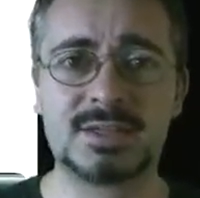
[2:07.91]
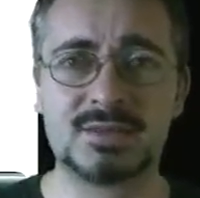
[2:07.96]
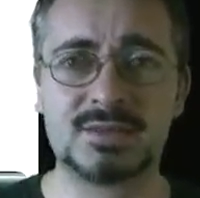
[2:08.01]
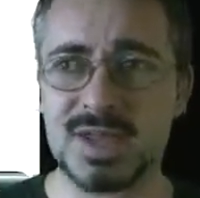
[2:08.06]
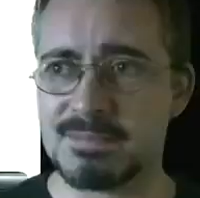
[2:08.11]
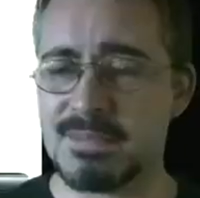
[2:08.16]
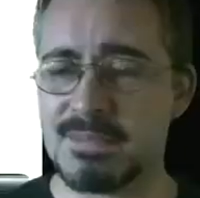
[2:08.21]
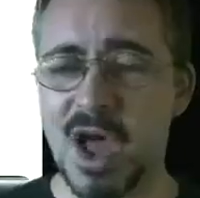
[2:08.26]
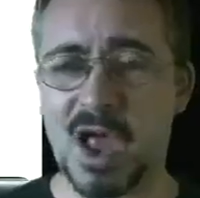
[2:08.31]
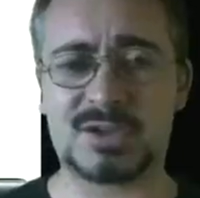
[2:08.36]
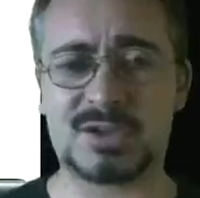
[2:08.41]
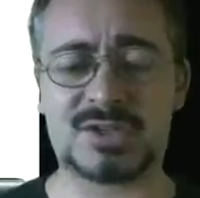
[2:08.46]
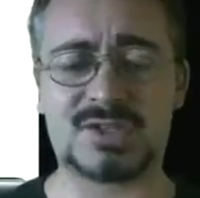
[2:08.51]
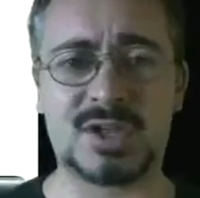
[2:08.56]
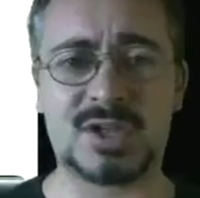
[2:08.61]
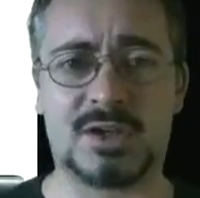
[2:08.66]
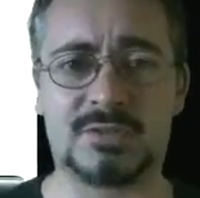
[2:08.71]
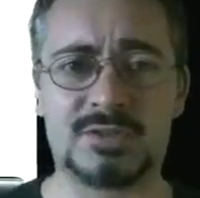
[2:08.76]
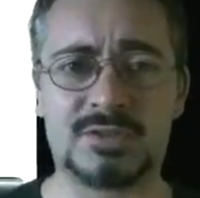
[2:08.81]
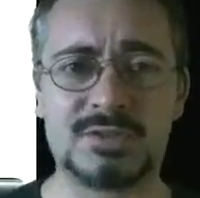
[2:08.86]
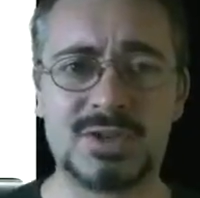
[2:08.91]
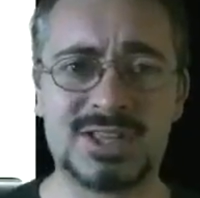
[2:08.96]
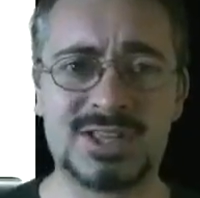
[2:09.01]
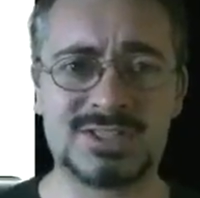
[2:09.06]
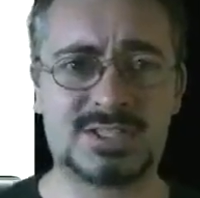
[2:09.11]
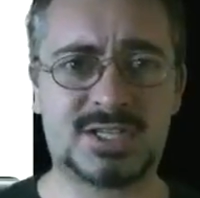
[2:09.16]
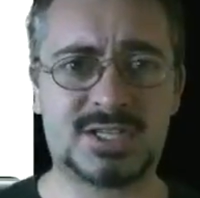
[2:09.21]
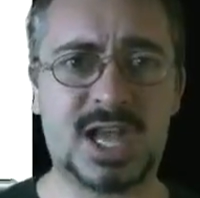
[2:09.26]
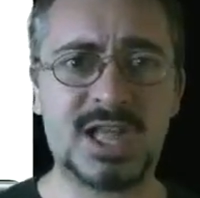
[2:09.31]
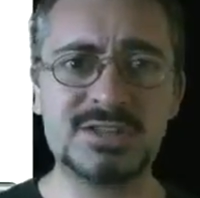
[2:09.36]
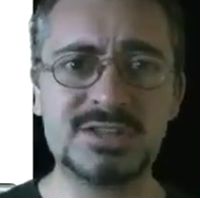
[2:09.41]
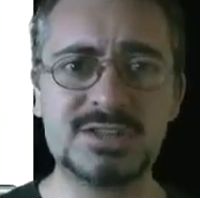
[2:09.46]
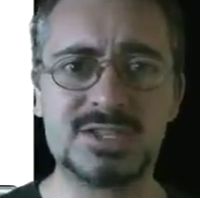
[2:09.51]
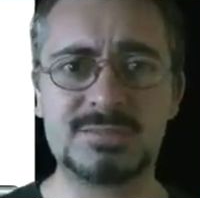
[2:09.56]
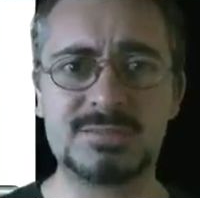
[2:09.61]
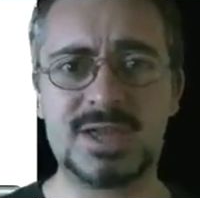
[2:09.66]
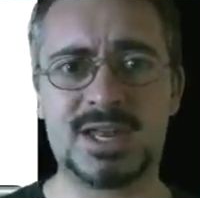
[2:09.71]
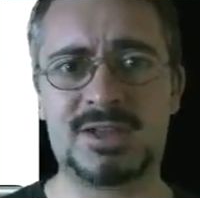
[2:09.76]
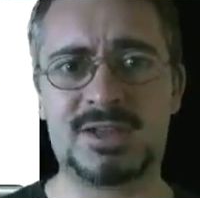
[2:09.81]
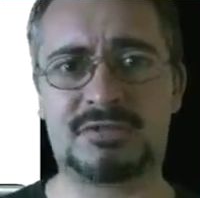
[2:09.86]
We're Microsoft. We got tons
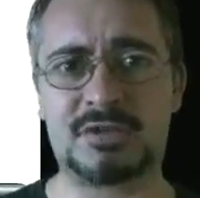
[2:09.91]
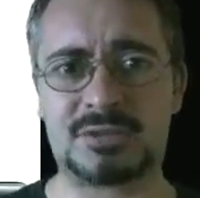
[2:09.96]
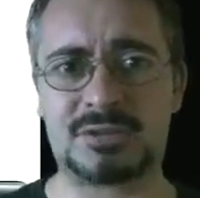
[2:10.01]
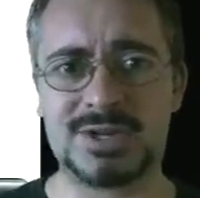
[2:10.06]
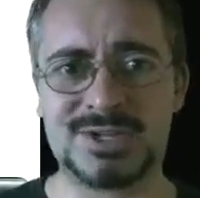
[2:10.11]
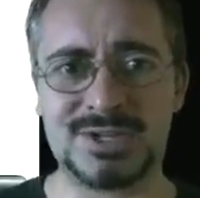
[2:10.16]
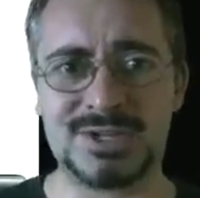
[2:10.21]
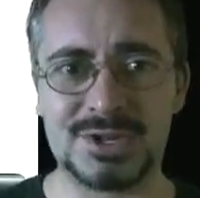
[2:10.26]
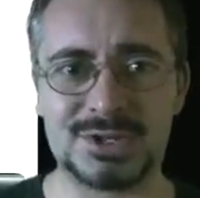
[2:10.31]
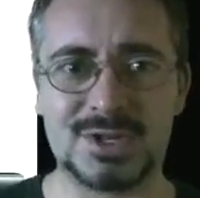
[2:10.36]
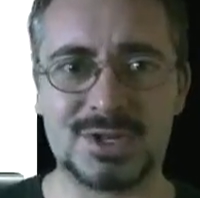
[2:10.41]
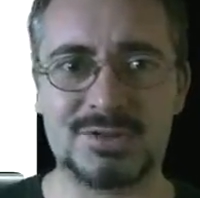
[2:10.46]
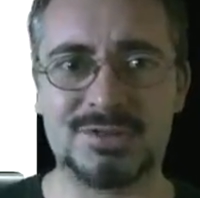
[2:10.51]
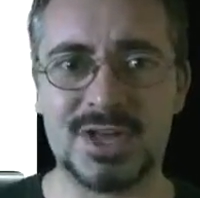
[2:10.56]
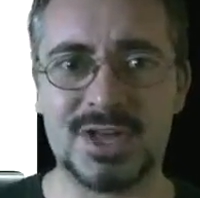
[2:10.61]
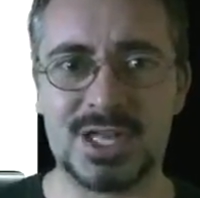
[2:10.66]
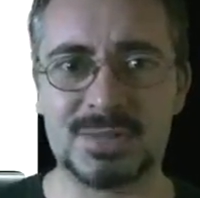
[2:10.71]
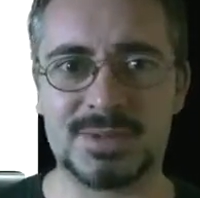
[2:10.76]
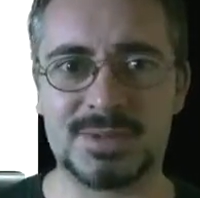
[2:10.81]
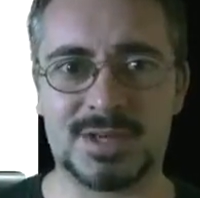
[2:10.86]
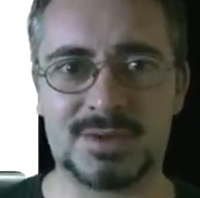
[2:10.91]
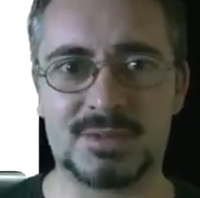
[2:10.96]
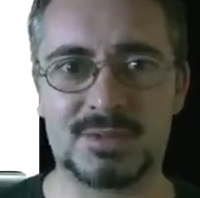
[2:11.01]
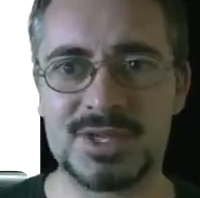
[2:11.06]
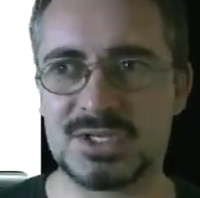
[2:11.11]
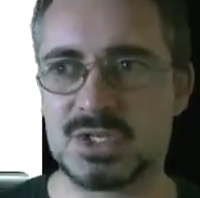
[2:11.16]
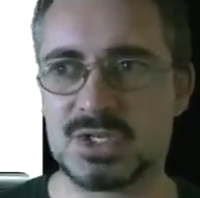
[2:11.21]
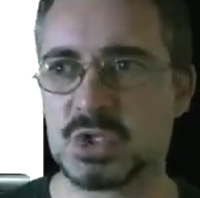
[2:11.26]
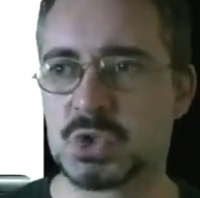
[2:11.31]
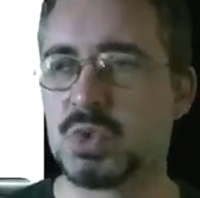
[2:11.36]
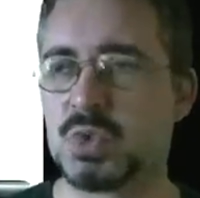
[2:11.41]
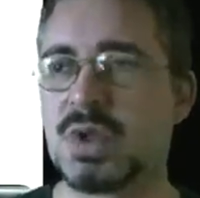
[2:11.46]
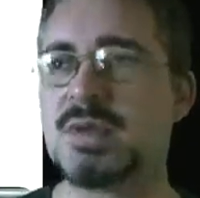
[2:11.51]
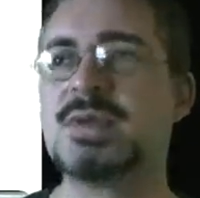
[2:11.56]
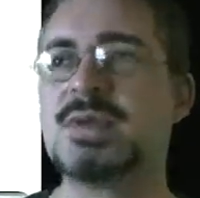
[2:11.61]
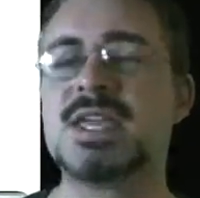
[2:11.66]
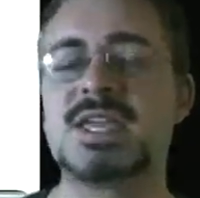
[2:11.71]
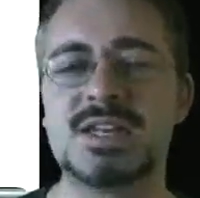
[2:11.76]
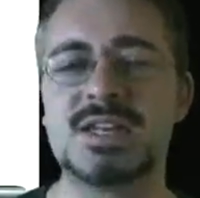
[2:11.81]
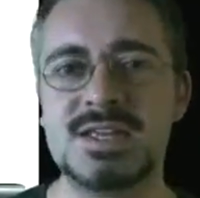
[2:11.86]
of money for research and development. We're
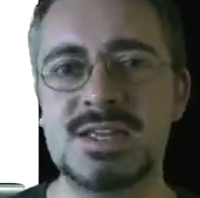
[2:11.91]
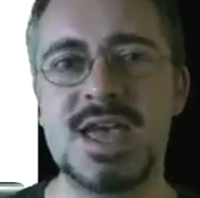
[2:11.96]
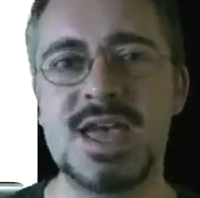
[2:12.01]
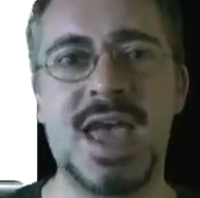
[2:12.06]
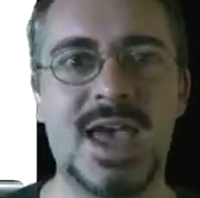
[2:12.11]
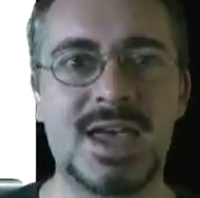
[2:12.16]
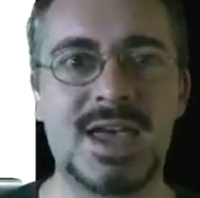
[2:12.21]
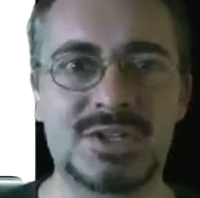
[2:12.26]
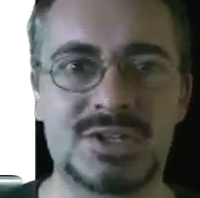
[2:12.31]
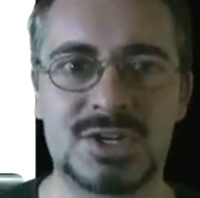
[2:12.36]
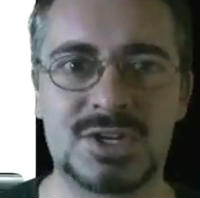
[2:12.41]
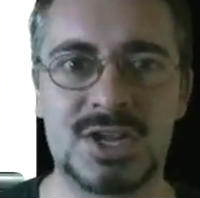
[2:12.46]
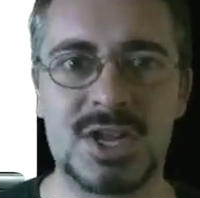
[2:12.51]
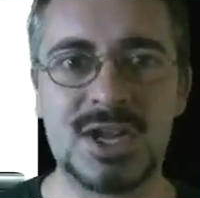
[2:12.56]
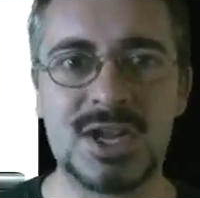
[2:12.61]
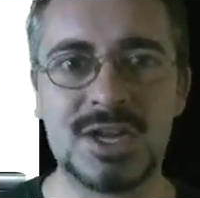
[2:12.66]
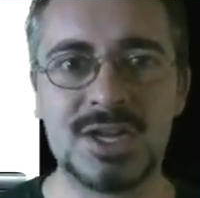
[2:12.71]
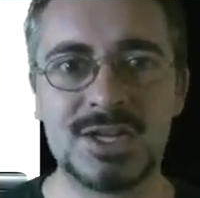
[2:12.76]
swimming in cash.